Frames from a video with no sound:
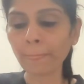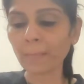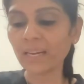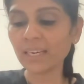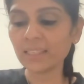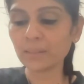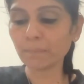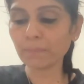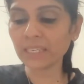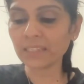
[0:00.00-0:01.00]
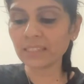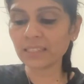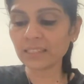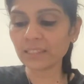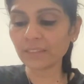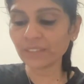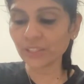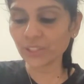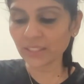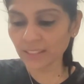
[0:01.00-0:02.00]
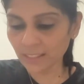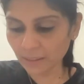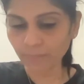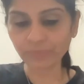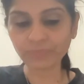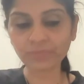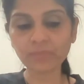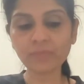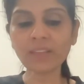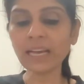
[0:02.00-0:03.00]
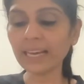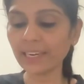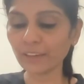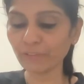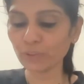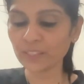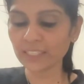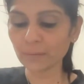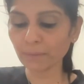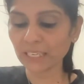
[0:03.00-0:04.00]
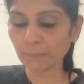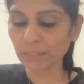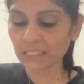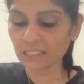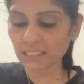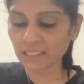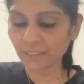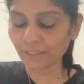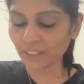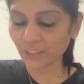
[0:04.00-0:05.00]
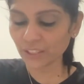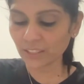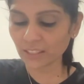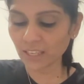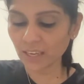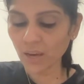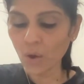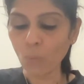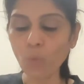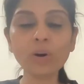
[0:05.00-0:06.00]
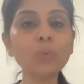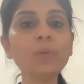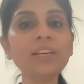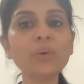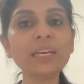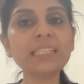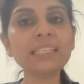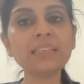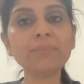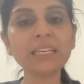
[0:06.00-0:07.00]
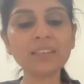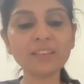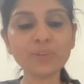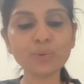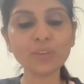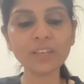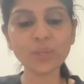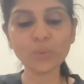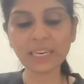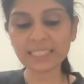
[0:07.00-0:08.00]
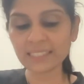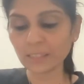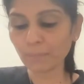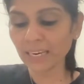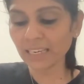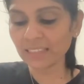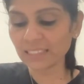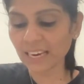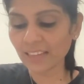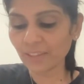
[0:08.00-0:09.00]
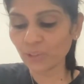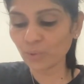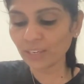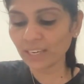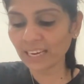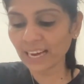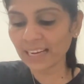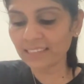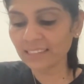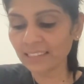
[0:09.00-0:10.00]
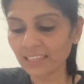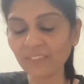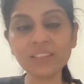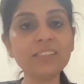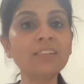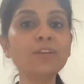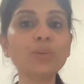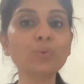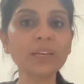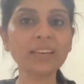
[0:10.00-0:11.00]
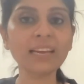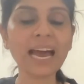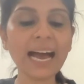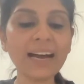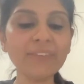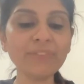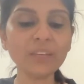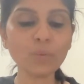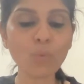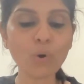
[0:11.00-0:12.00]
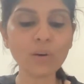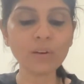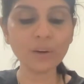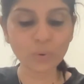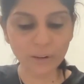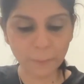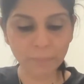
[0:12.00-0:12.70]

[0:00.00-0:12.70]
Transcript: It is B6 deficiency. And if you suspect B6 deficiency, what will you estimate in urine? You will estimate xanthurenic acid levels in urine. After what load?